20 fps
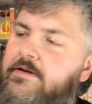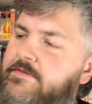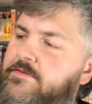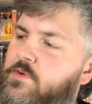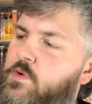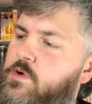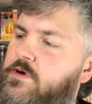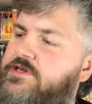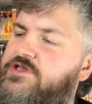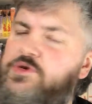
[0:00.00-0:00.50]

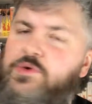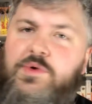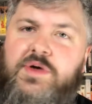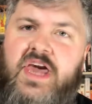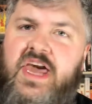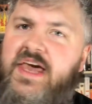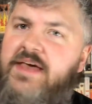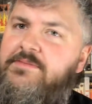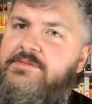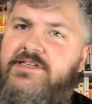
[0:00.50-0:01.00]
for two
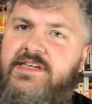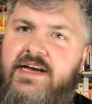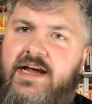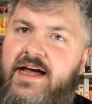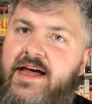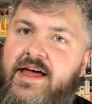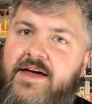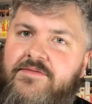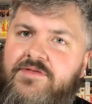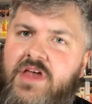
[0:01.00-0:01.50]
games that
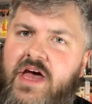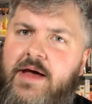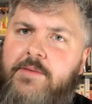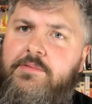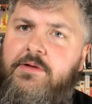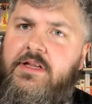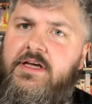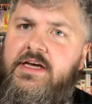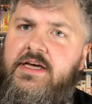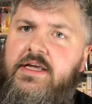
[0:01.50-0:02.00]
I have
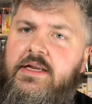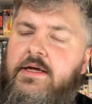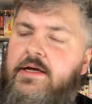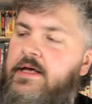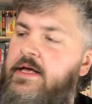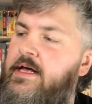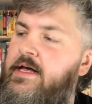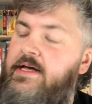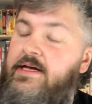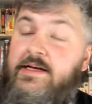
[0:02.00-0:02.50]
not played,
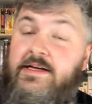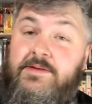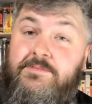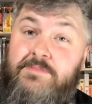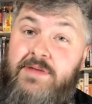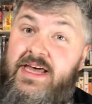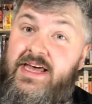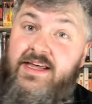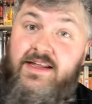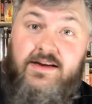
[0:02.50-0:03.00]

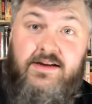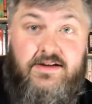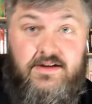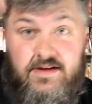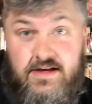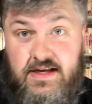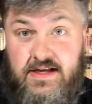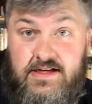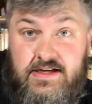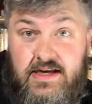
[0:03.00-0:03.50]
man,
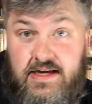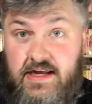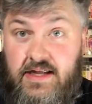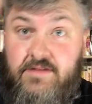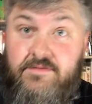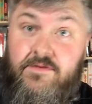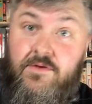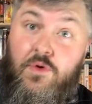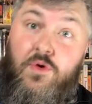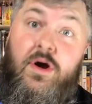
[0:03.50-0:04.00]

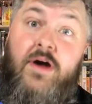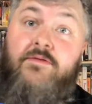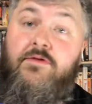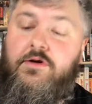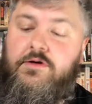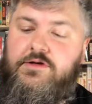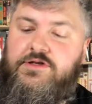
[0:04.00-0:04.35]
in forever.